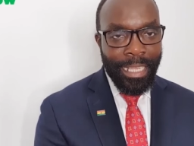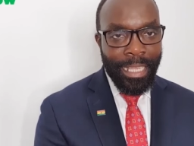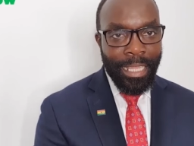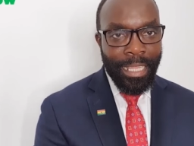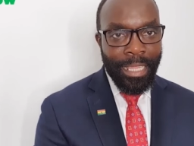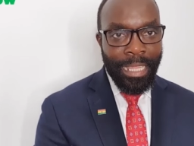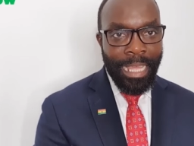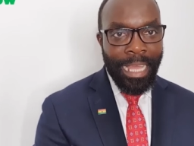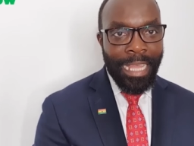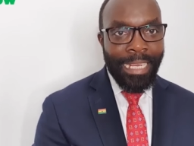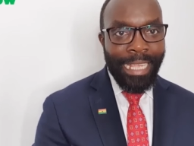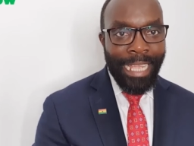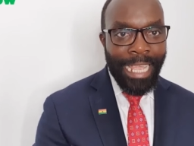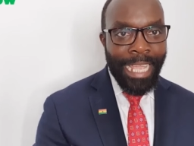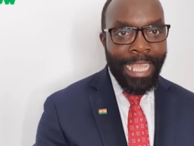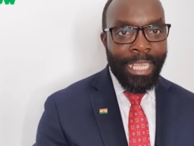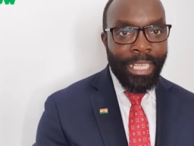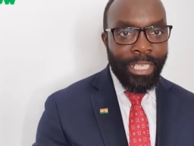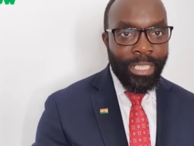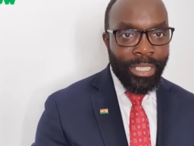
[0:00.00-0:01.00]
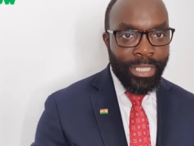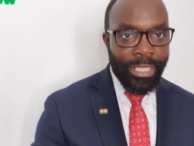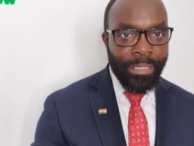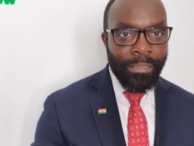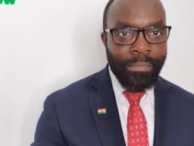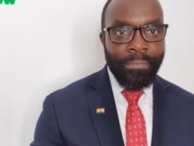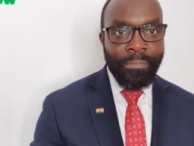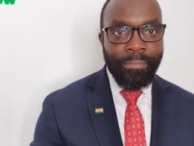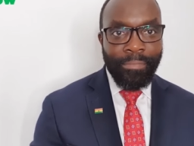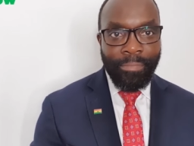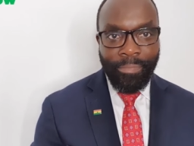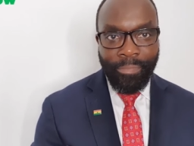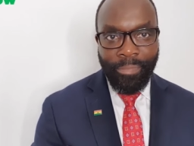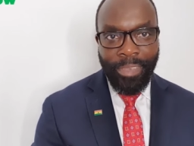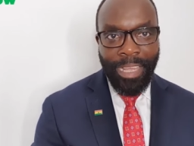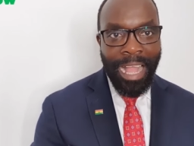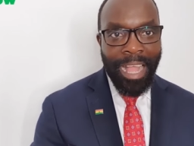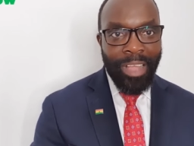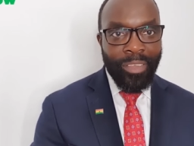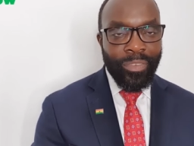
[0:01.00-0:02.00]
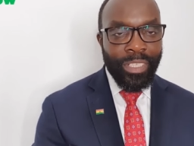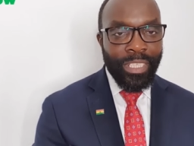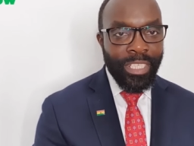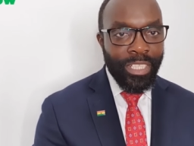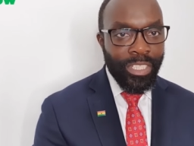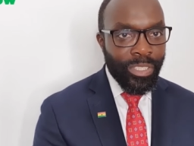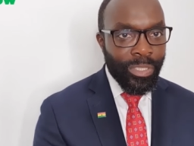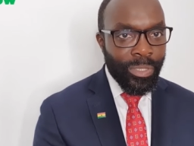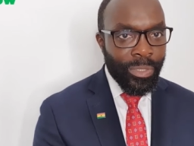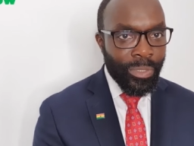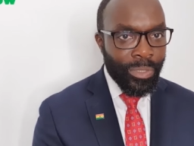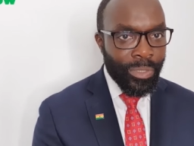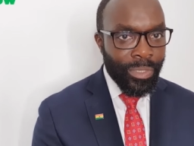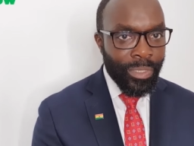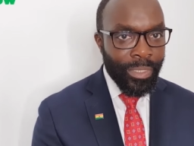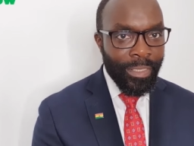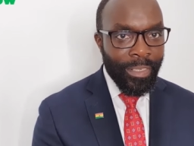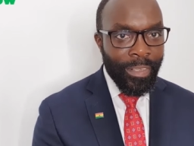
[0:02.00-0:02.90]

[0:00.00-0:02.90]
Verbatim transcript: that is having issues.